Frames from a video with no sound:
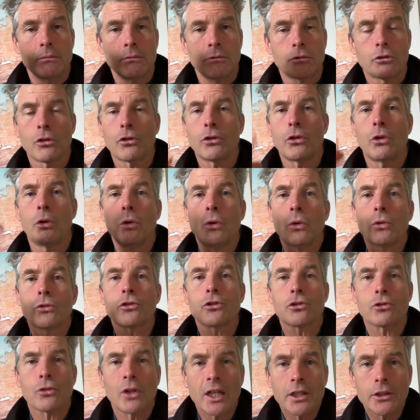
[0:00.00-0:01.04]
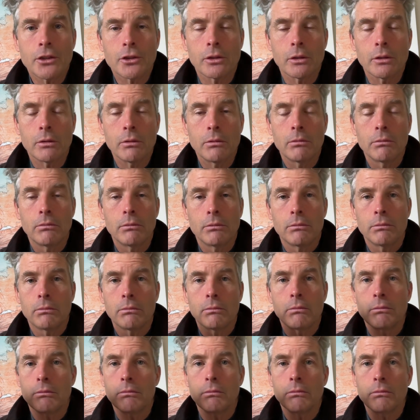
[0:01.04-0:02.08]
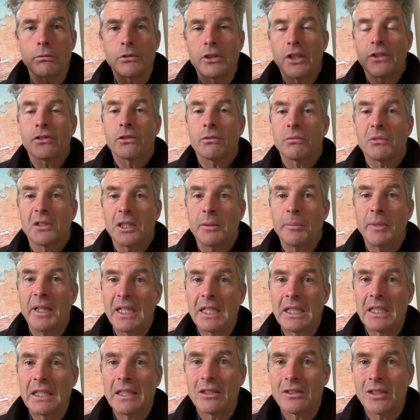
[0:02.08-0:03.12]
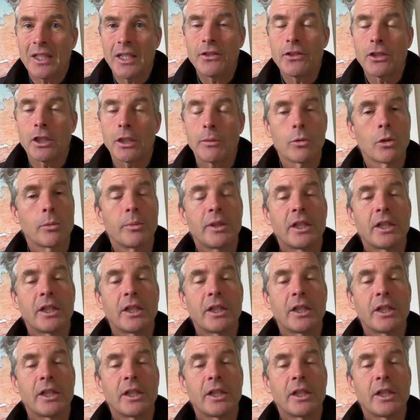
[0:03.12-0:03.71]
So the whole structure doesn't really make any sense anymore,